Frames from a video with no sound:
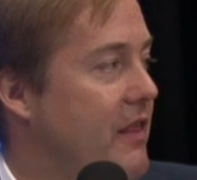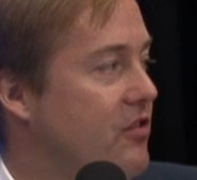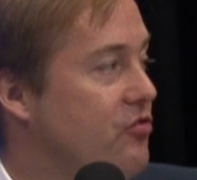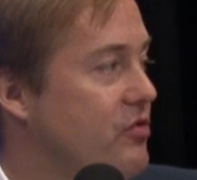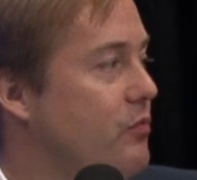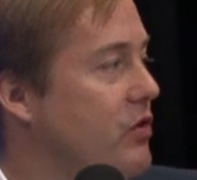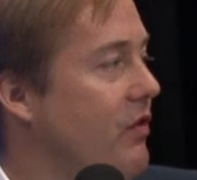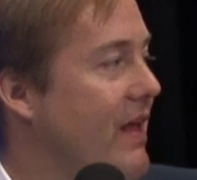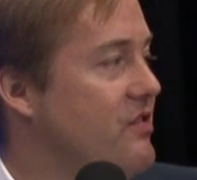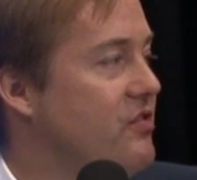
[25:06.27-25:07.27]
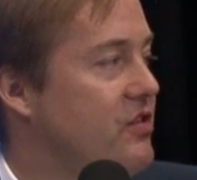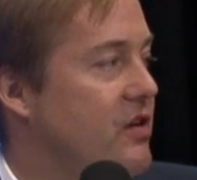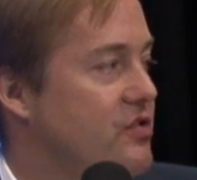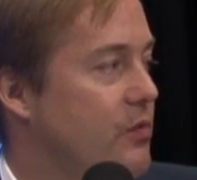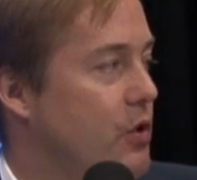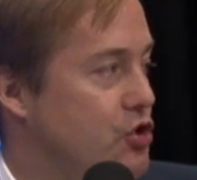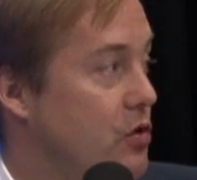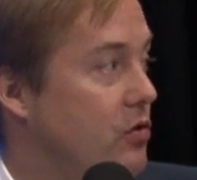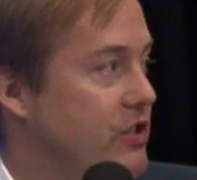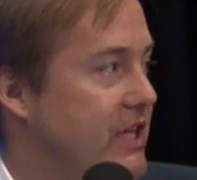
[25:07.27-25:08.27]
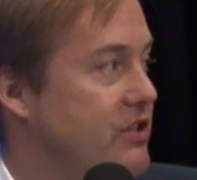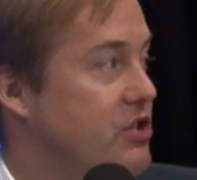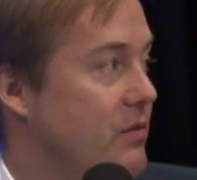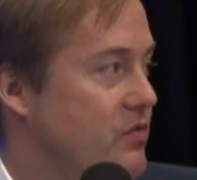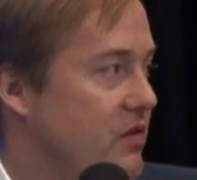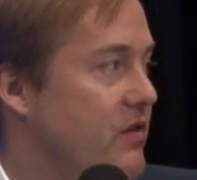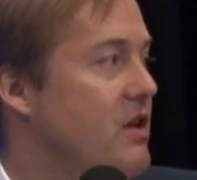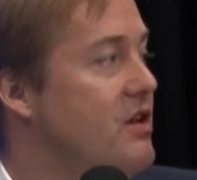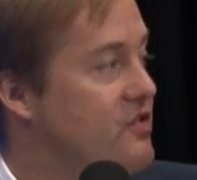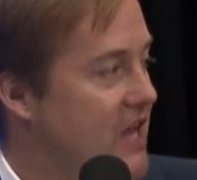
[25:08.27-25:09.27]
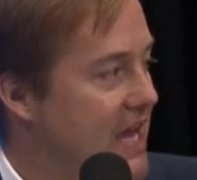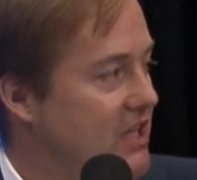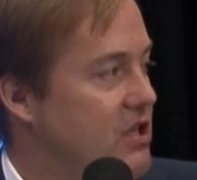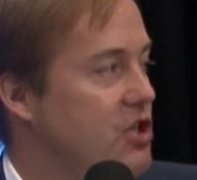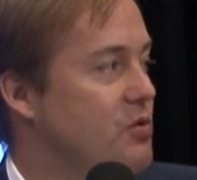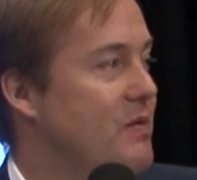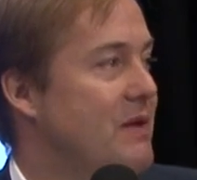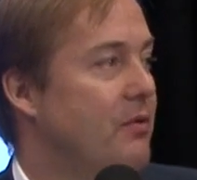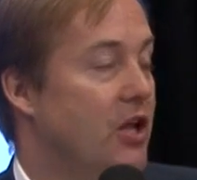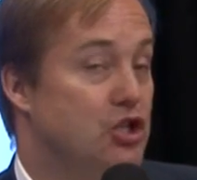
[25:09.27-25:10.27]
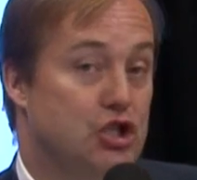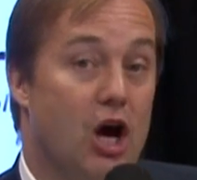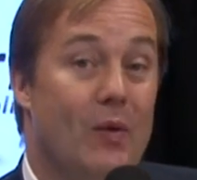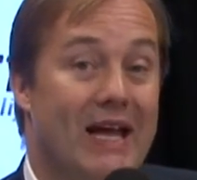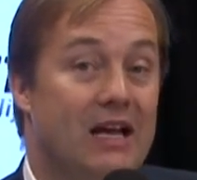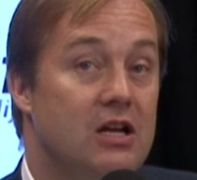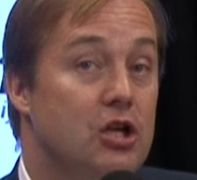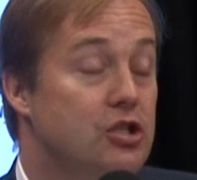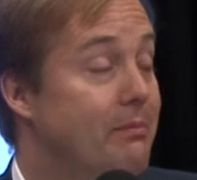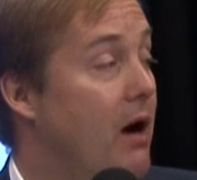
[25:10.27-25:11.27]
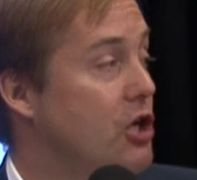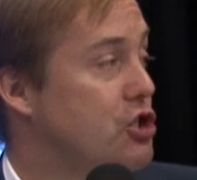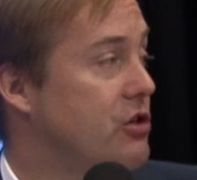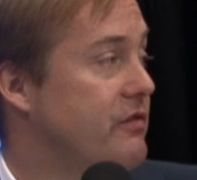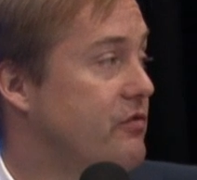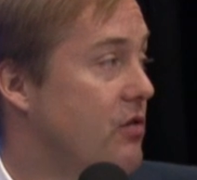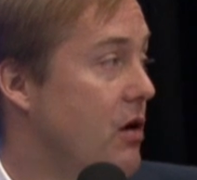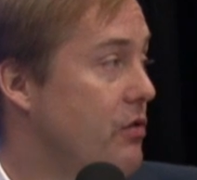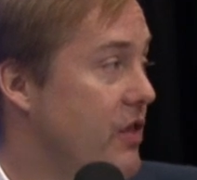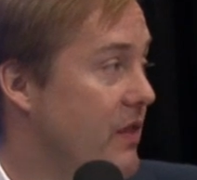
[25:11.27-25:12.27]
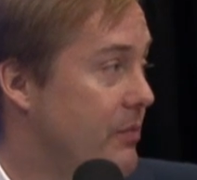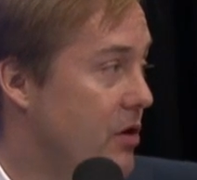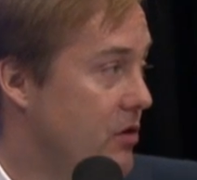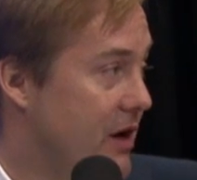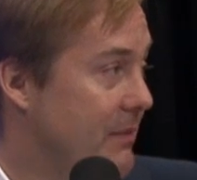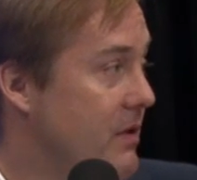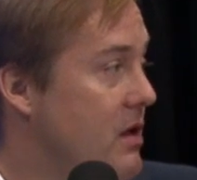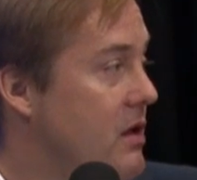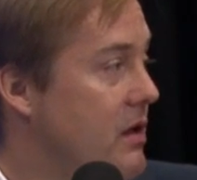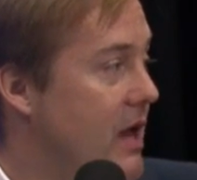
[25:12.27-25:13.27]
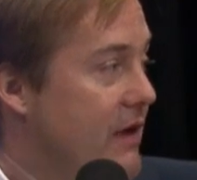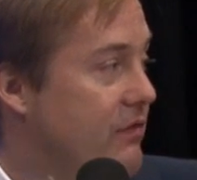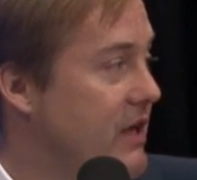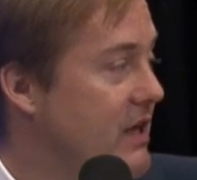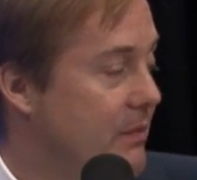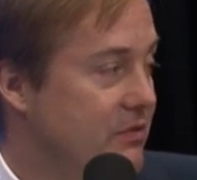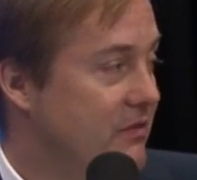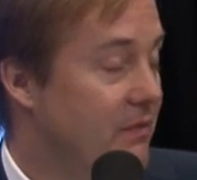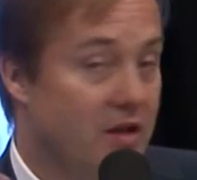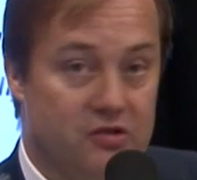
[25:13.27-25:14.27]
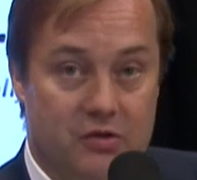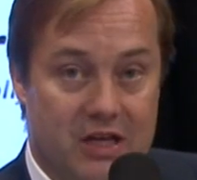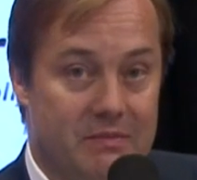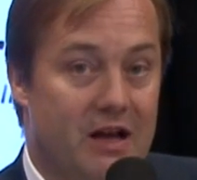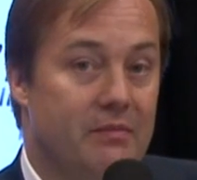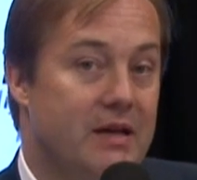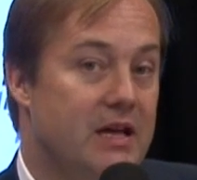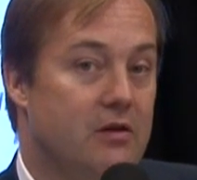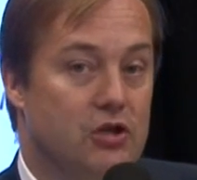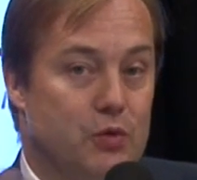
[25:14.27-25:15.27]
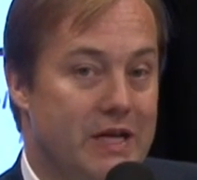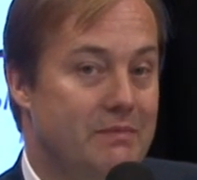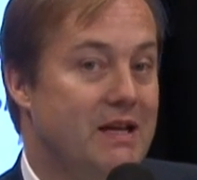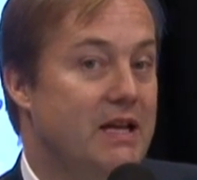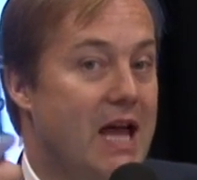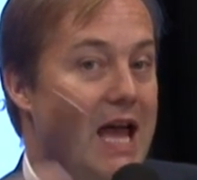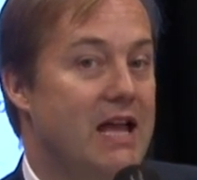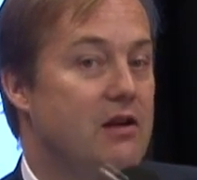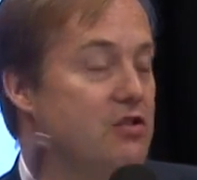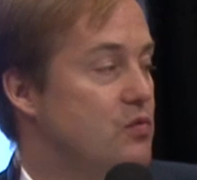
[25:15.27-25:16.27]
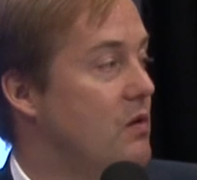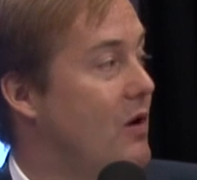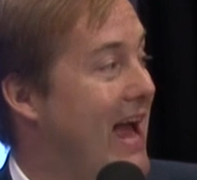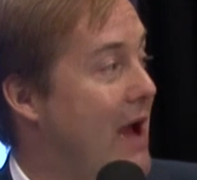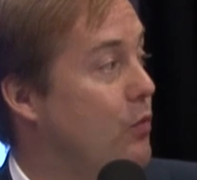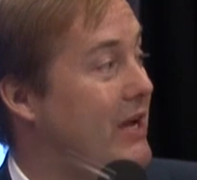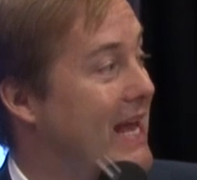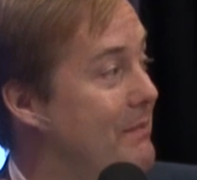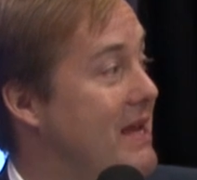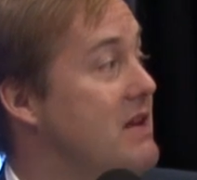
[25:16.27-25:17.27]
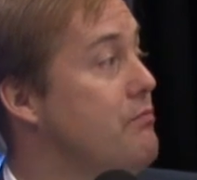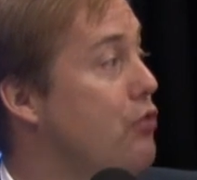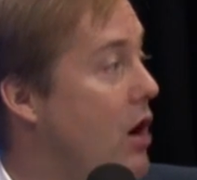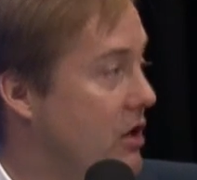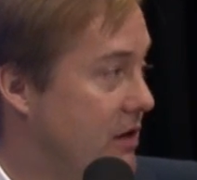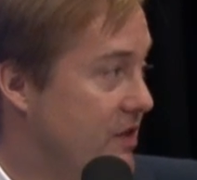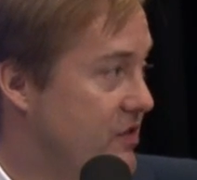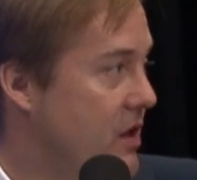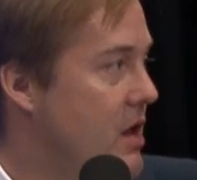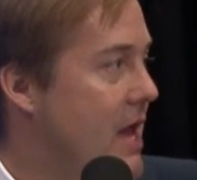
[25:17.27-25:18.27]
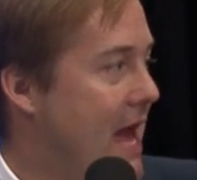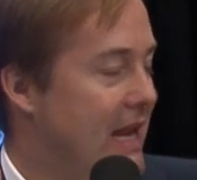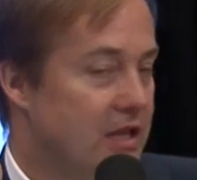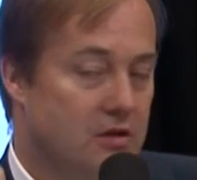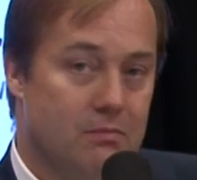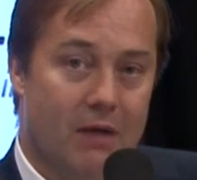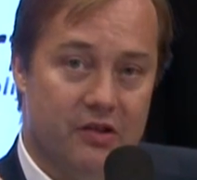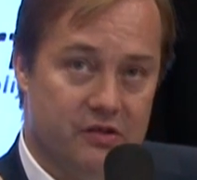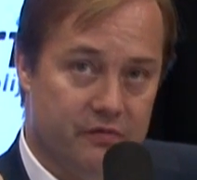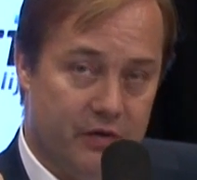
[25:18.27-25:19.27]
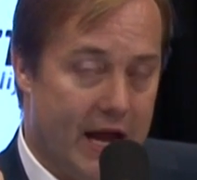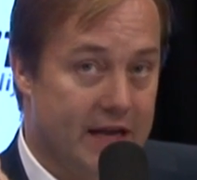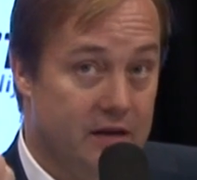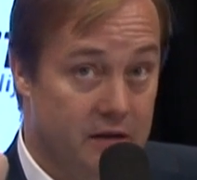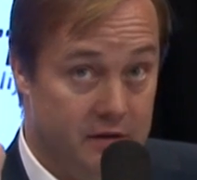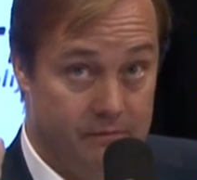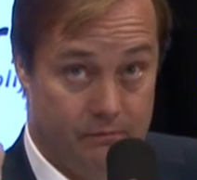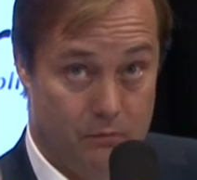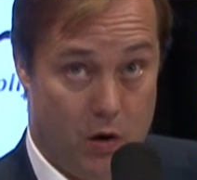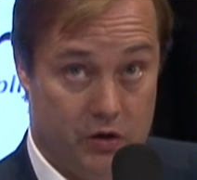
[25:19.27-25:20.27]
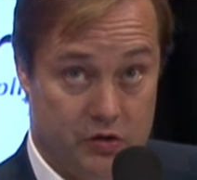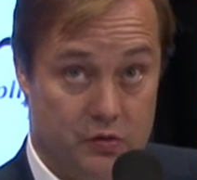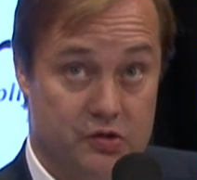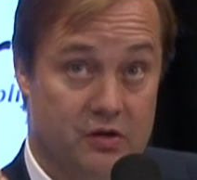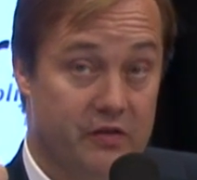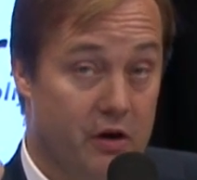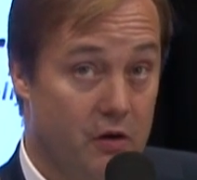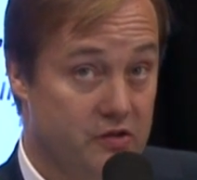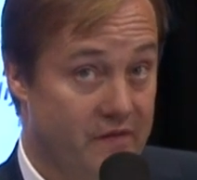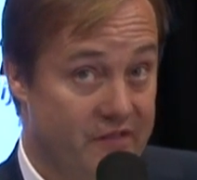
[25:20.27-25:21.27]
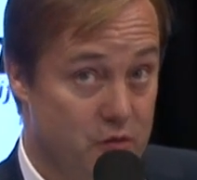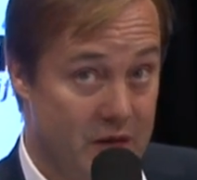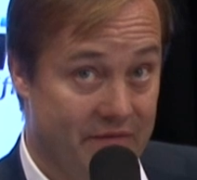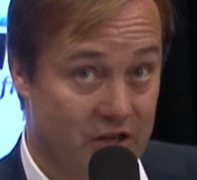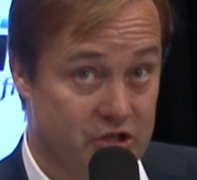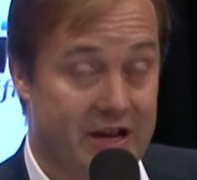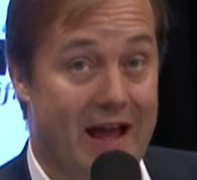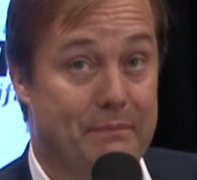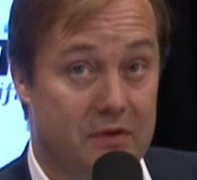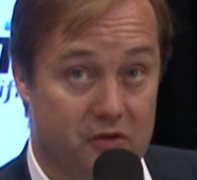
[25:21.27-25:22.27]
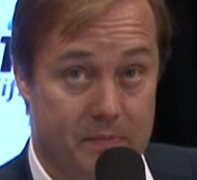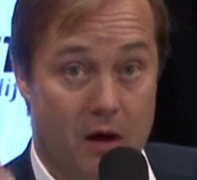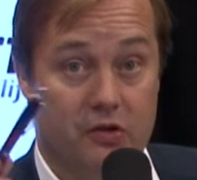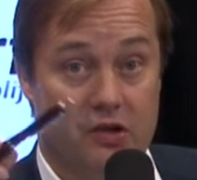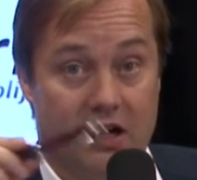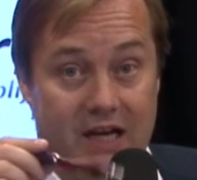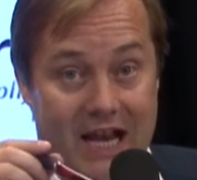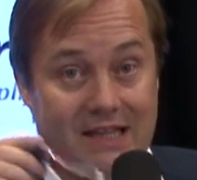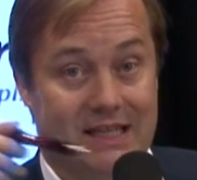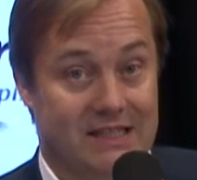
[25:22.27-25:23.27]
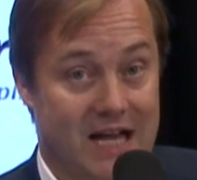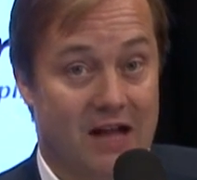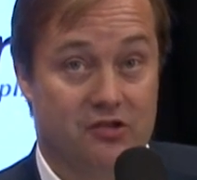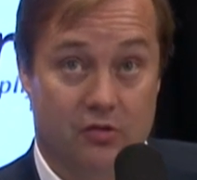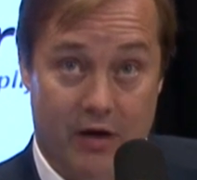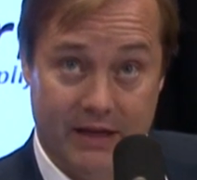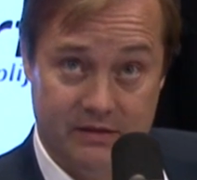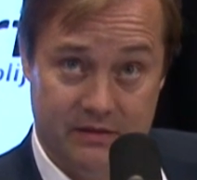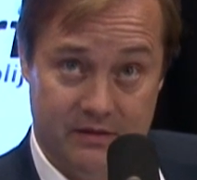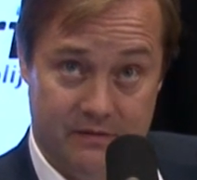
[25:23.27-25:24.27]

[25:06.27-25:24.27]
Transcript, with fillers: I think there's some real lessons here as to what Joel did in terms of staying in touch with people and showing demonstrative growth in the program. Every couple of months, you'd email me or tweet me, "Hey, here's where we're at. We're get, making progress." And it, you must have read Mark Suster, the host of This Week in Venture Capital's post on connecting dots, correct?